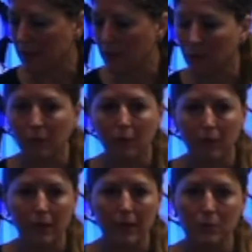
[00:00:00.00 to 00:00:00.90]
Google
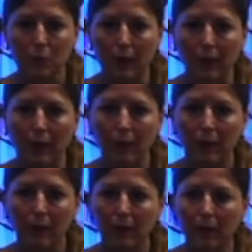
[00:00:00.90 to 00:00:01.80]
as well.
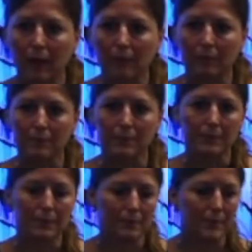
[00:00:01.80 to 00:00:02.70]

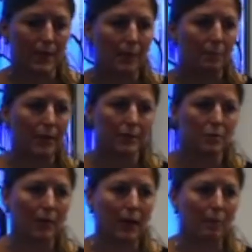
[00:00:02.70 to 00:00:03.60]
Set up an
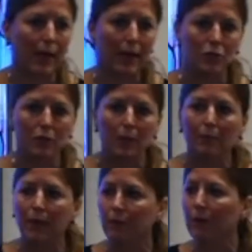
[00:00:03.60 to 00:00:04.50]
Instagram page. But if you're